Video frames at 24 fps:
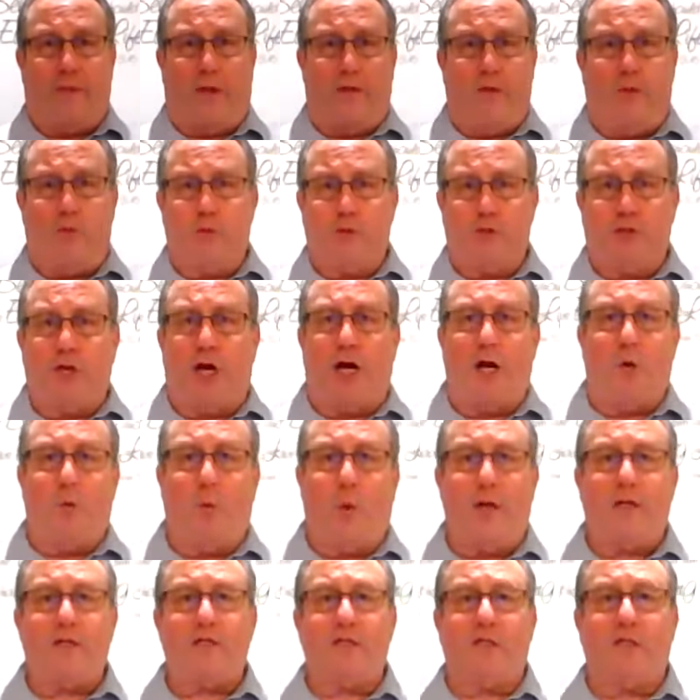I think it was John
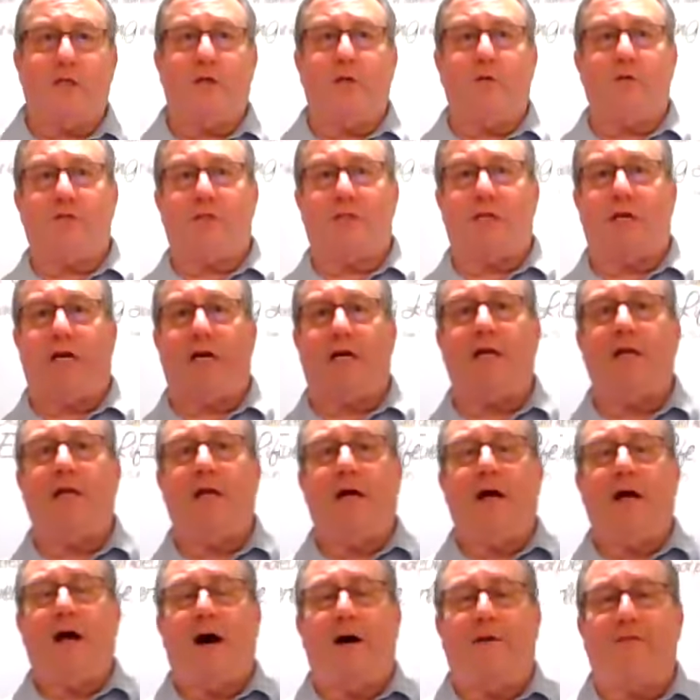Wesley who said
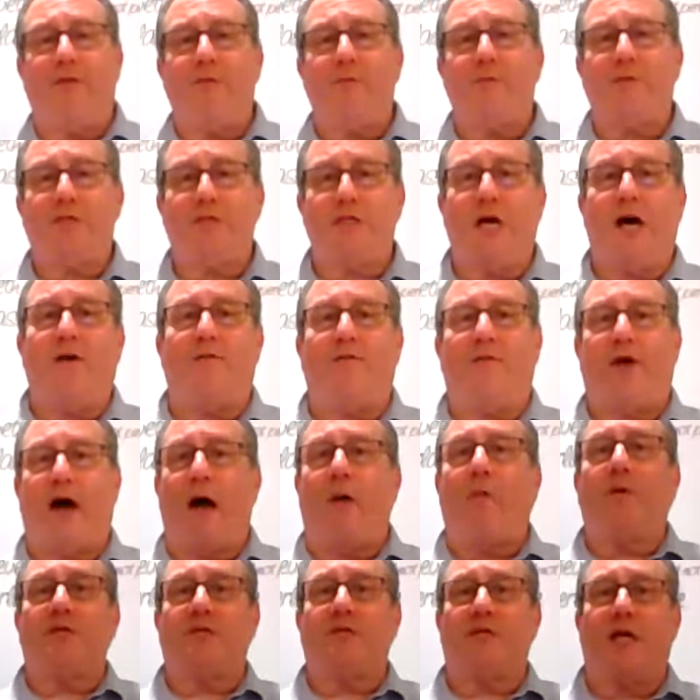of himself,
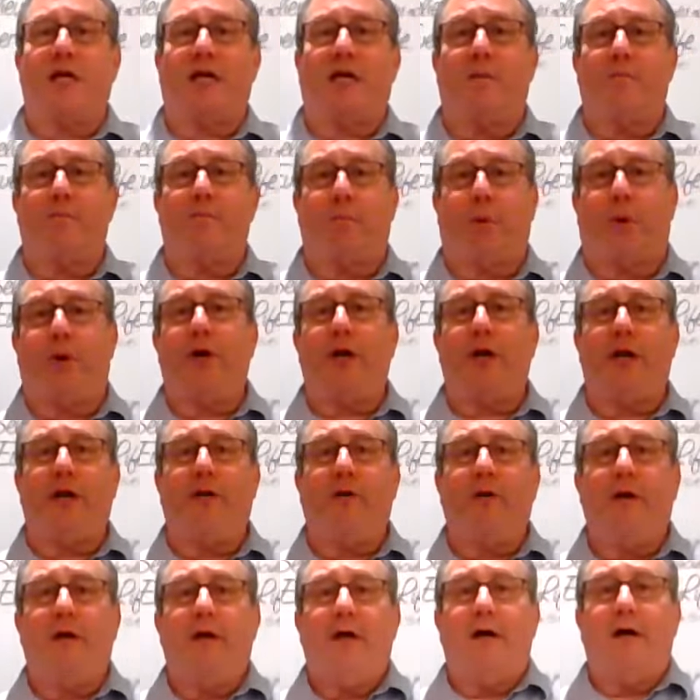"I was like a
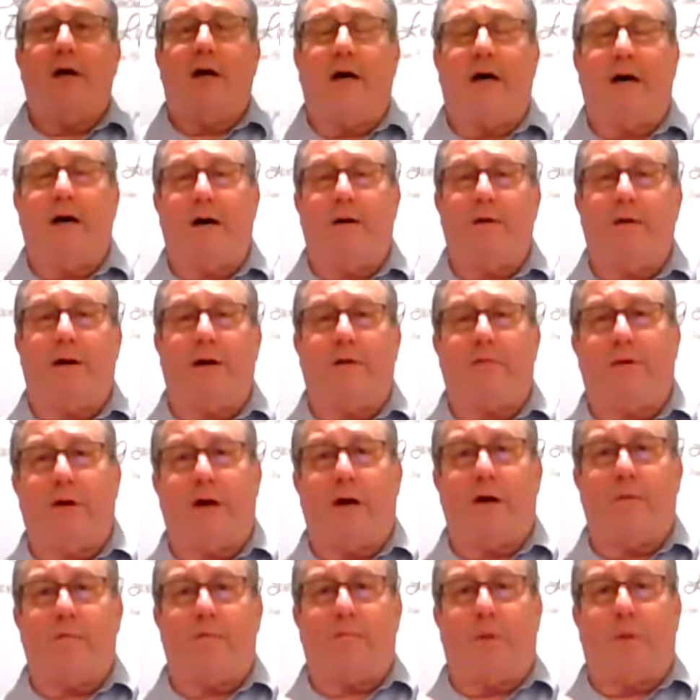burning, uh,
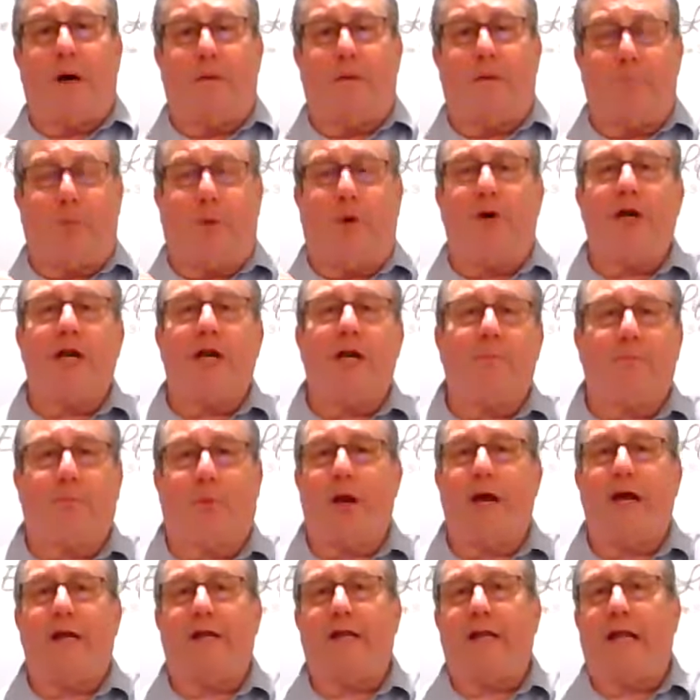a, a, burning
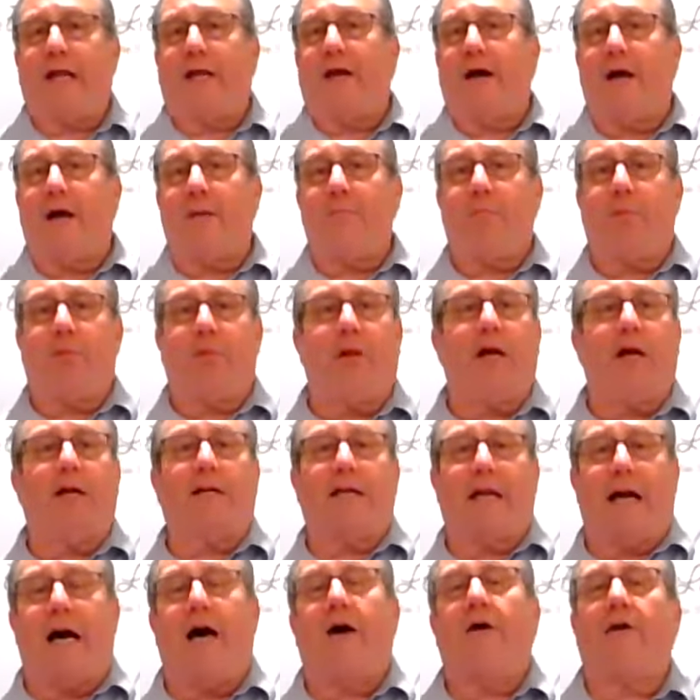brand that God plucked
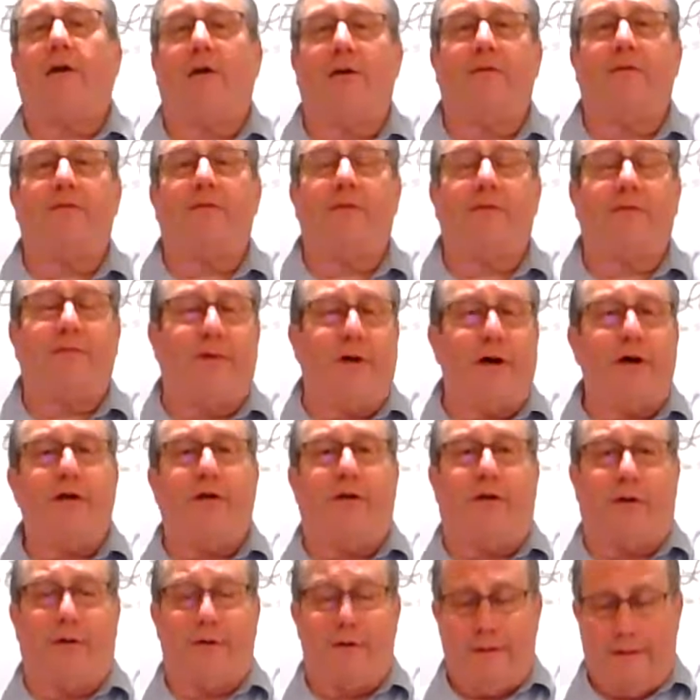out of the
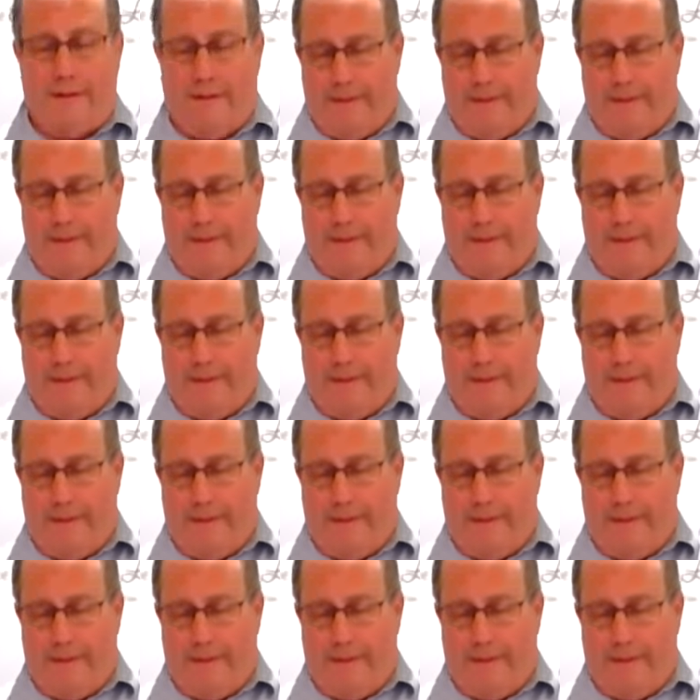fire."